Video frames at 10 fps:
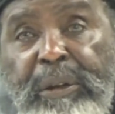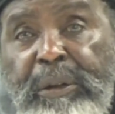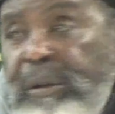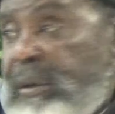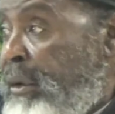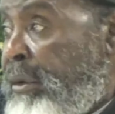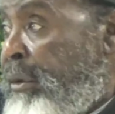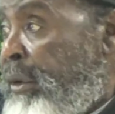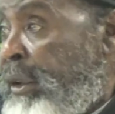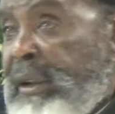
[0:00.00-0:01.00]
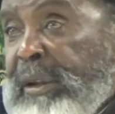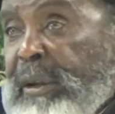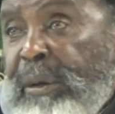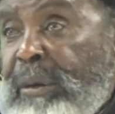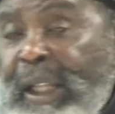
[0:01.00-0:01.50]
You don't want to
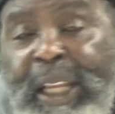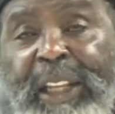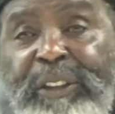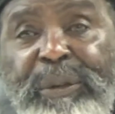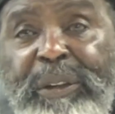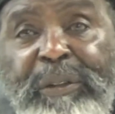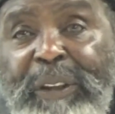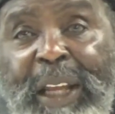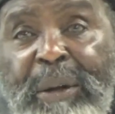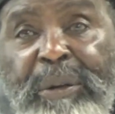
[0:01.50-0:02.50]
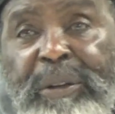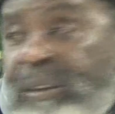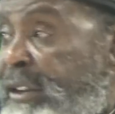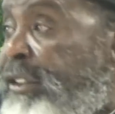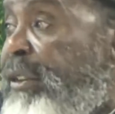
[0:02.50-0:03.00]
hold hands with the flower,
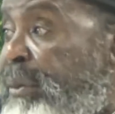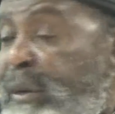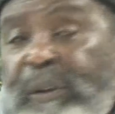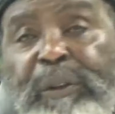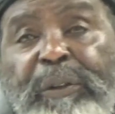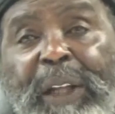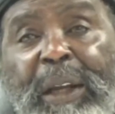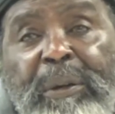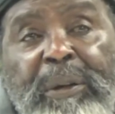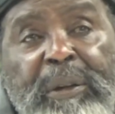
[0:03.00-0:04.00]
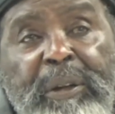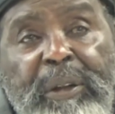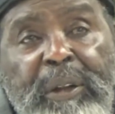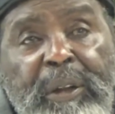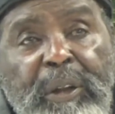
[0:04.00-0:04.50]
just a beautiful flower.
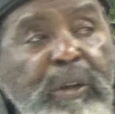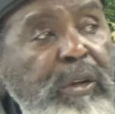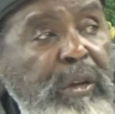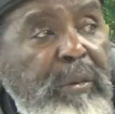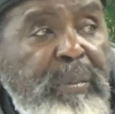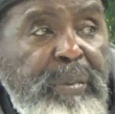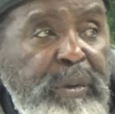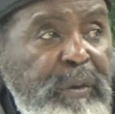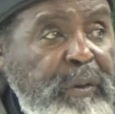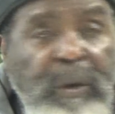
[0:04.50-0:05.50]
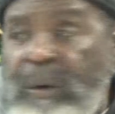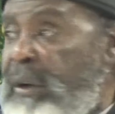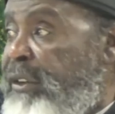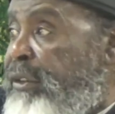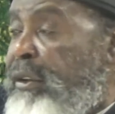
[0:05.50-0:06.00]
Or a beautiful
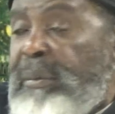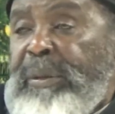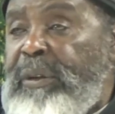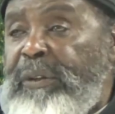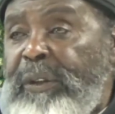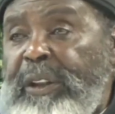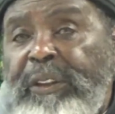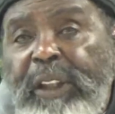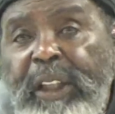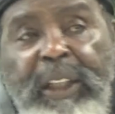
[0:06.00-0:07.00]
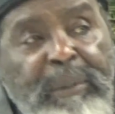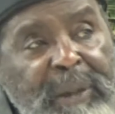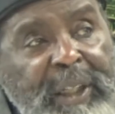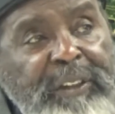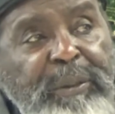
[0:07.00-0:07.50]
horse, or a beautiful,
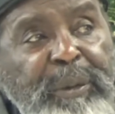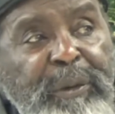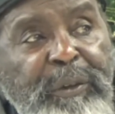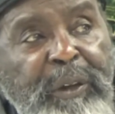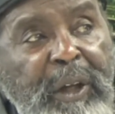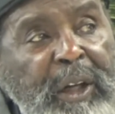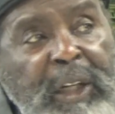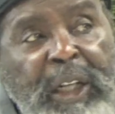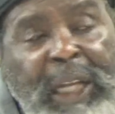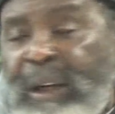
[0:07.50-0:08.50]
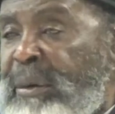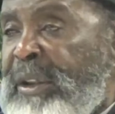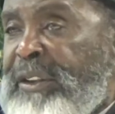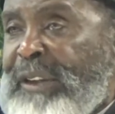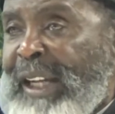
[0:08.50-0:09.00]
man, that's a beautiful car. I don't
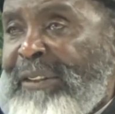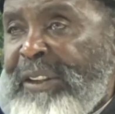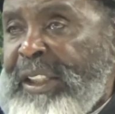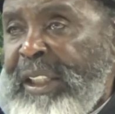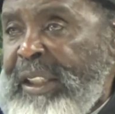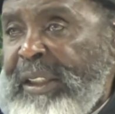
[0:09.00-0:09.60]
want to drive the thing.